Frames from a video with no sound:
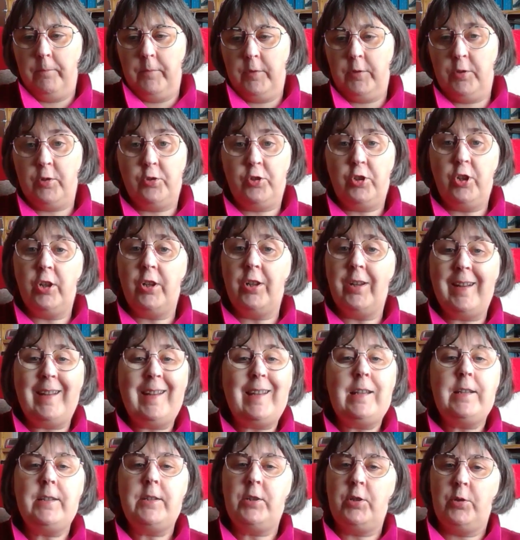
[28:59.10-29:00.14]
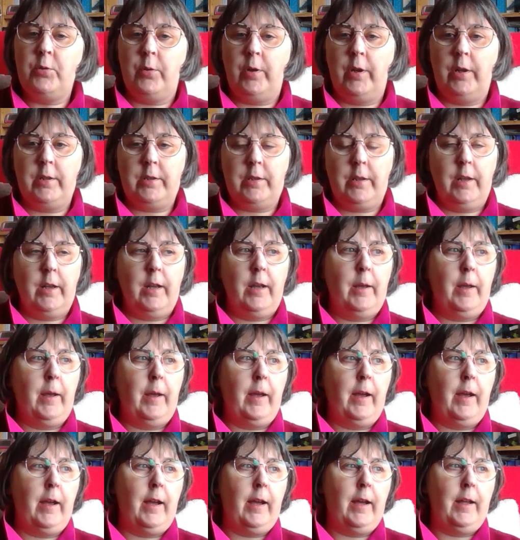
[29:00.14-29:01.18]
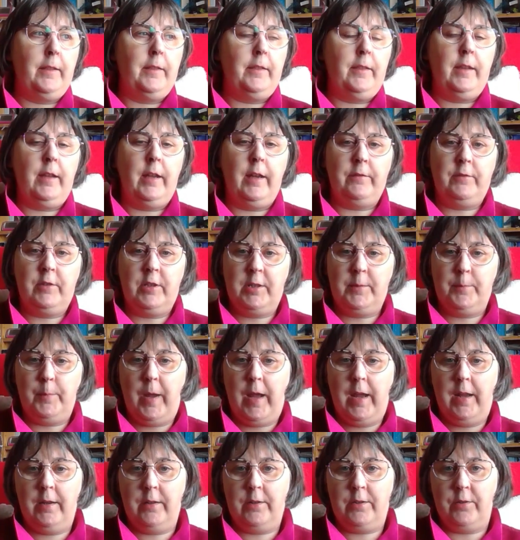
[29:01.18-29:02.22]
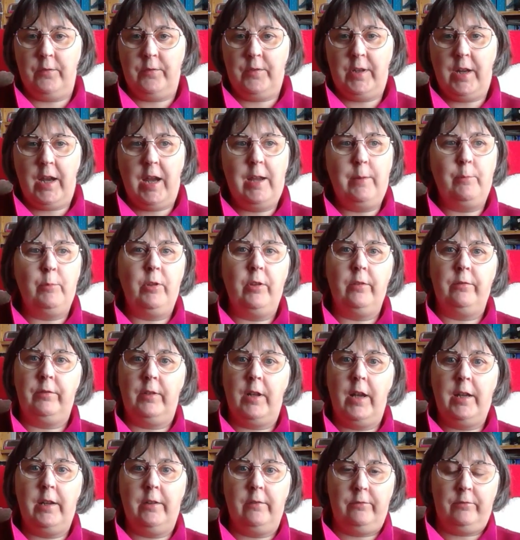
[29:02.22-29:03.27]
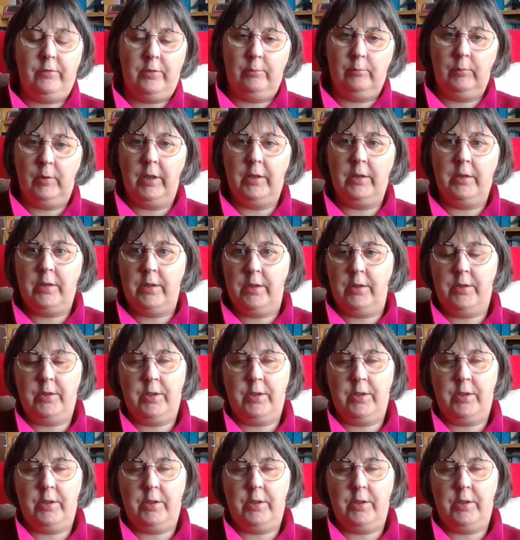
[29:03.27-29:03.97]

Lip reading: So she agrees to it. And they have to spend sort of time on the flight from London